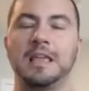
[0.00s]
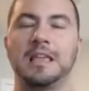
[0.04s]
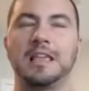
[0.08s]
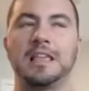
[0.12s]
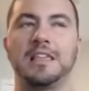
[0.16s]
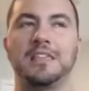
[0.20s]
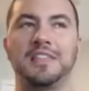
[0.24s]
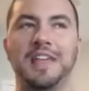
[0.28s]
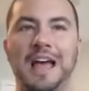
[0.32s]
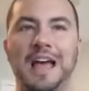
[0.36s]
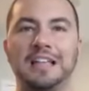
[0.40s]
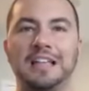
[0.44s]

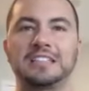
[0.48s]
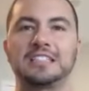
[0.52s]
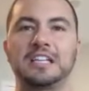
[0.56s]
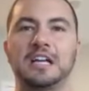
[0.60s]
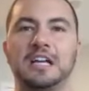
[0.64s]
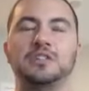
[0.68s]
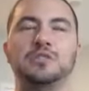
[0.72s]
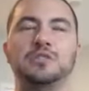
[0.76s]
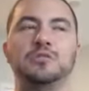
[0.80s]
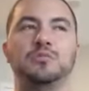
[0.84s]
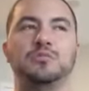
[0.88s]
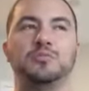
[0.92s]
That's how
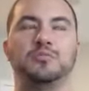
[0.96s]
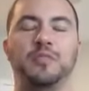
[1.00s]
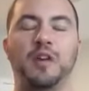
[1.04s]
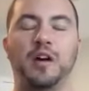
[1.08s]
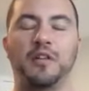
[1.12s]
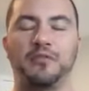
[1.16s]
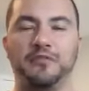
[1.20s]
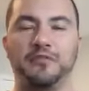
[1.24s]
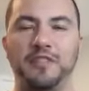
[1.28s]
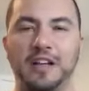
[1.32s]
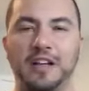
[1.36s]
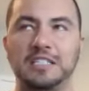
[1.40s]
you
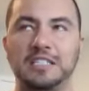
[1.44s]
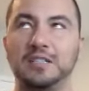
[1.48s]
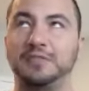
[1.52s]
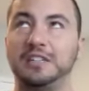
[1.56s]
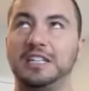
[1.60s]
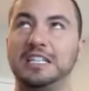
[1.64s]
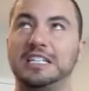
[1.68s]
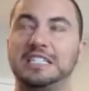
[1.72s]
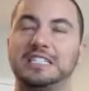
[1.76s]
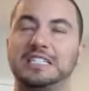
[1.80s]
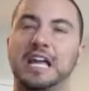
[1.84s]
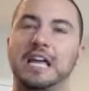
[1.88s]

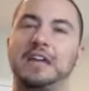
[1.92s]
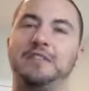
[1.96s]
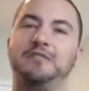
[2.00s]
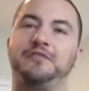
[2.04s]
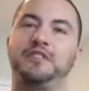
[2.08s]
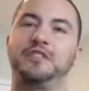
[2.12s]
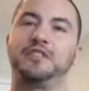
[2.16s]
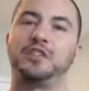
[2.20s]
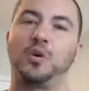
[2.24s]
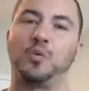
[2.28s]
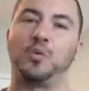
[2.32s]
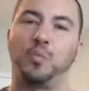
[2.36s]
effectively
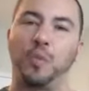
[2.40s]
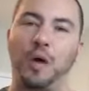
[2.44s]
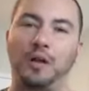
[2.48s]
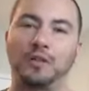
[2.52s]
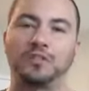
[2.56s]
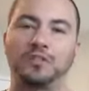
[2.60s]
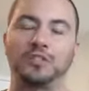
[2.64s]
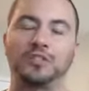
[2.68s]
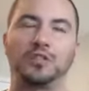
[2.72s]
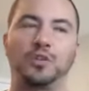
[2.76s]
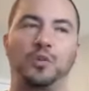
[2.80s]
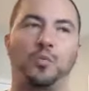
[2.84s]
siphon the
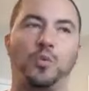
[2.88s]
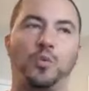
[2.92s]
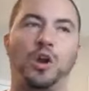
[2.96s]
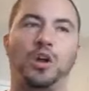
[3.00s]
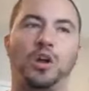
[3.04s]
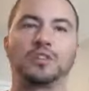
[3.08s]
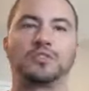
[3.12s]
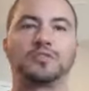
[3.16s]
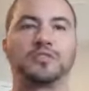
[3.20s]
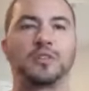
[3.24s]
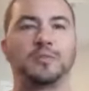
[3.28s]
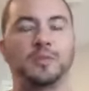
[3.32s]
wealth of the
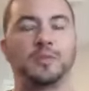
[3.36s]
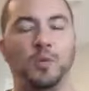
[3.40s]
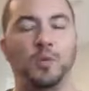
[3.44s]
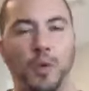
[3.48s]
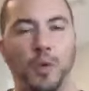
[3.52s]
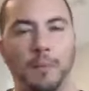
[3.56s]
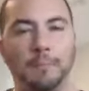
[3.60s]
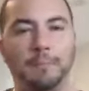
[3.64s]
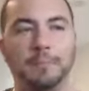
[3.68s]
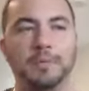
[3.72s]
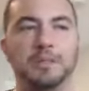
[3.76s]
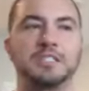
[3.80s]
world from the
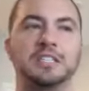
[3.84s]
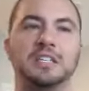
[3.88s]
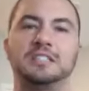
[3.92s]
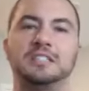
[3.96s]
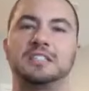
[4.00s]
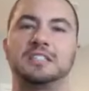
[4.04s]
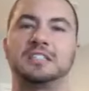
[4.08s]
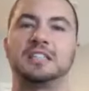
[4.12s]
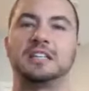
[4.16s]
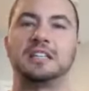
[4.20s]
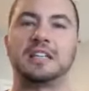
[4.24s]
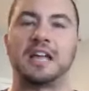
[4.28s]
1%
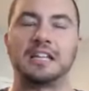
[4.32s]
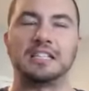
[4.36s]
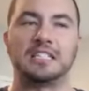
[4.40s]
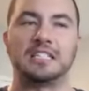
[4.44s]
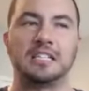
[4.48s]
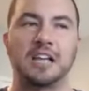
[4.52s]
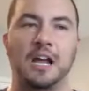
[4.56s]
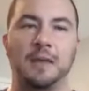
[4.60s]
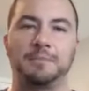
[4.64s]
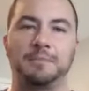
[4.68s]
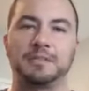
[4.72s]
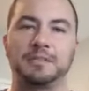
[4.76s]
to the
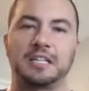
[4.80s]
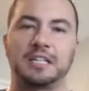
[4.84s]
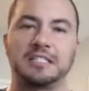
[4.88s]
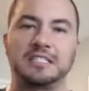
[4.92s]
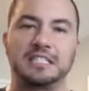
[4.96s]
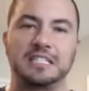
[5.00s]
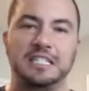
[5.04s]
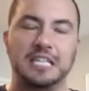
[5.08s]
99%,